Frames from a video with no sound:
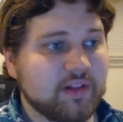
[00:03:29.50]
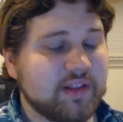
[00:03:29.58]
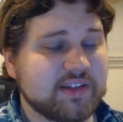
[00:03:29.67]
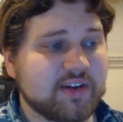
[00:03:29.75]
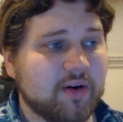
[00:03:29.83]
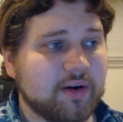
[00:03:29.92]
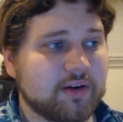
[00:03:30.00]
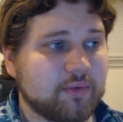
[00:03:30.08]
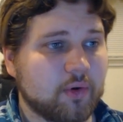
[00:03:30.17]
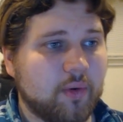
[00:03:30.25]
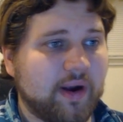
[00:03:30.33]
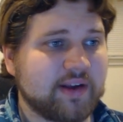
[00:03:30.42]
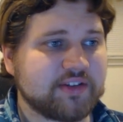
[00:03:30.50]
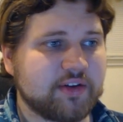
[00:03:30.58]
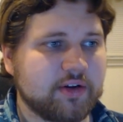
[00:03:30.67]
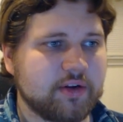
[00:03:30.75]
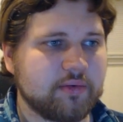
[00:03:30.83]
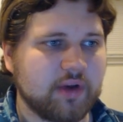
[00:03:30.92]
This card requires you
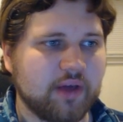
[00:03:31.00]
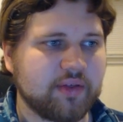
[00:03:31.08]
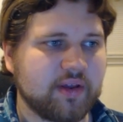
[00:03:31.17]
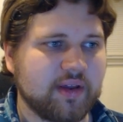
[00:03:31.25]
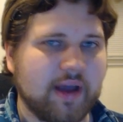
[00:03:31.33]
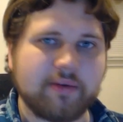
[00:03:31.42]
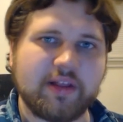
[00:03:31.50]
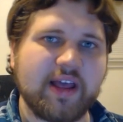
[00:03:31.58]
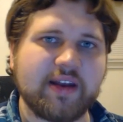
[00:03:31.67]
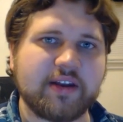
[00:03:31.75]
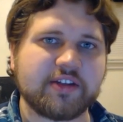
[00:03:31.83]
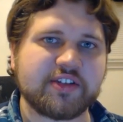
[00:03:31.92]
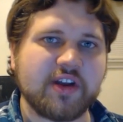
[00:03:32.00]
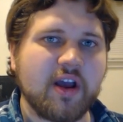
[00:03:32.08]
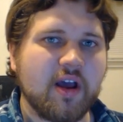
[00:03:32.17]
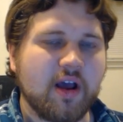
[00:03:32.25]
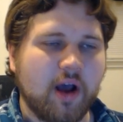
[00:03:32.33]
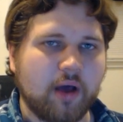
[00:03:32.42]
to do nothing outlandish
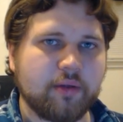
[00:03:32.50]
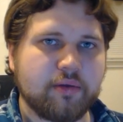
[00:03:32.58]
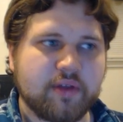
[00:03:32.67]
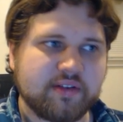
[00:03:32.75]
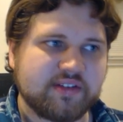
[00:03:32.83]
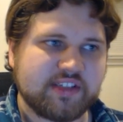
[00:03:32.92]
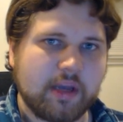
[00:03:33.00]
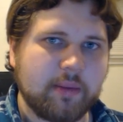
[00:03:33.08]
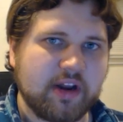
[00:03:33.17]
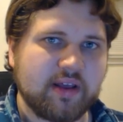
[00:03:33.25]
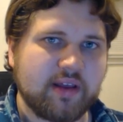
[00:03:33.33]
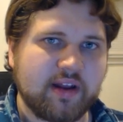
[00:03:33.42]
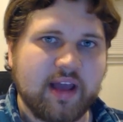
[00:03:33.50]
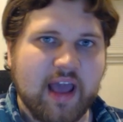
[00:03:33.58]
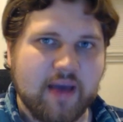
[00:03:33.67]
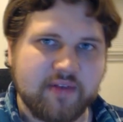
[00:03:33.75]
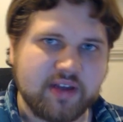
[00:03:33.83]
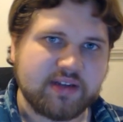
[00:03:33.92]
other than summon it and
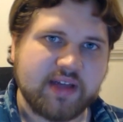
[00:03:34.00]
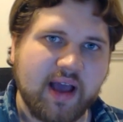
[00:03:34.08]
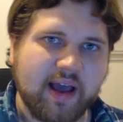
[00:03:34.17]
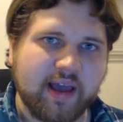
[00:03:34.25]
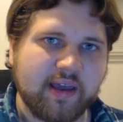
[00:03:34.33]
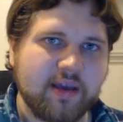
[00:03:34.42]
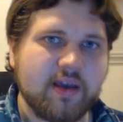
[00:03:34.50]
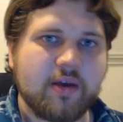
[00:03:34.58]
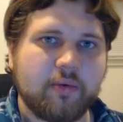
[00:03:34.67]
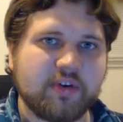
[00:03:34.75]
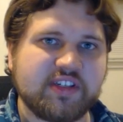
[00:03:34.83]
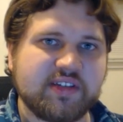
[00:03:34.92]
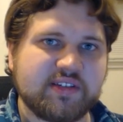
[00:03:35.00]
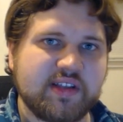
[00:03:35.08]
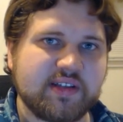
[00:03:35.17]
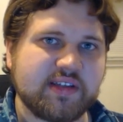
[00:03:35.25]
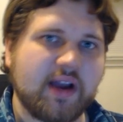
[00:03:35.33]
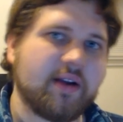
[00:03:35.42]
have it die, which is
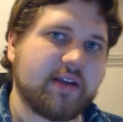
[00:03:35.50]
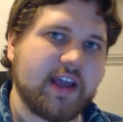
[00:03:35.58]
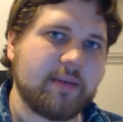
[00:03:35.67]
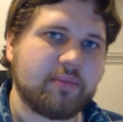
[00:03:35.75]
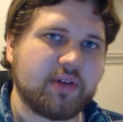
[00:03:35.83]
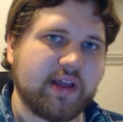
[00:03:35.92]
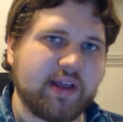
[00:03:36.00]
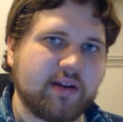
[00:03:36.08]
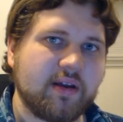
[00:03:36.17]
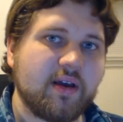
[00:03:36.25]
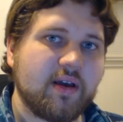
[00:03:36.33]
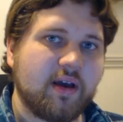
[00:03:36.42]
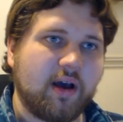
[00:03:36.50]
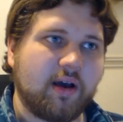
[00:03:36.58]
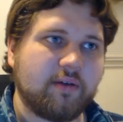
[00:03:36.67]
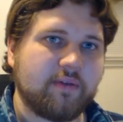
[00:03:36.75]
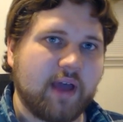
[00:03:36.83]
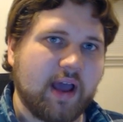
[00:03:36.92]
the entire game plan
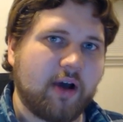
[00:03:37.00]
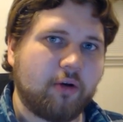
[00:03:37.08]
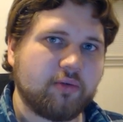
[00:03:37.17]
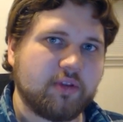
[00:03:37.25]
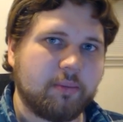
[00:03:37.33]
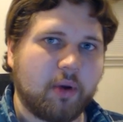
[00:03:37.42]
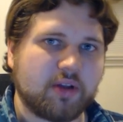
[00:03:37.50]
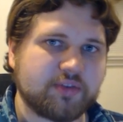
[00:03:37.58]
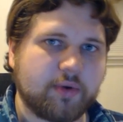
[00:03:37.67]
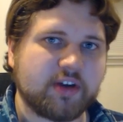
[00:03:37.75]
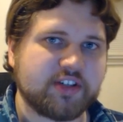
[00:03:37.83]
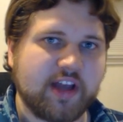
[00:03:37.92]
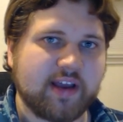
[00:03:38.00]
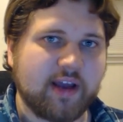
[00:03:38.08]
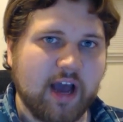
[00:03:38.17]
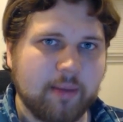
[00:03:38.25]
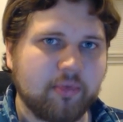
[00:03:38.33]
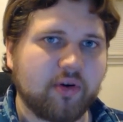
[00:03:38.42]
of how the boss rush deck
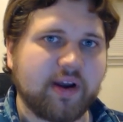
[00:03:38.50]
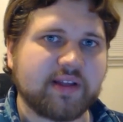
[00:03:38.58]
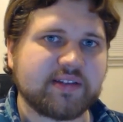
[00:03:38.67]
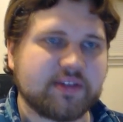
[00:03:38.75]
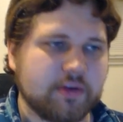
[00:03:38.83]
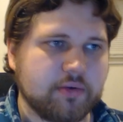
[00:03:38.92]
operates.